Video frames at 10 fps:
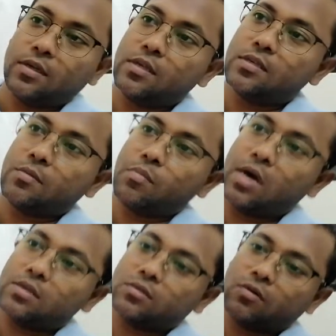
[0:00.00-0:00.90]
it's a
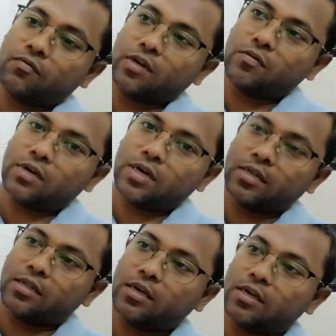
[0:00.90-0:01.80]
bunch of flower
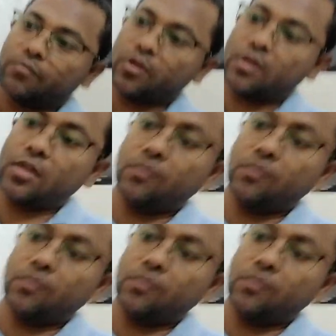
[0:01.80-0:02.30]
and they are in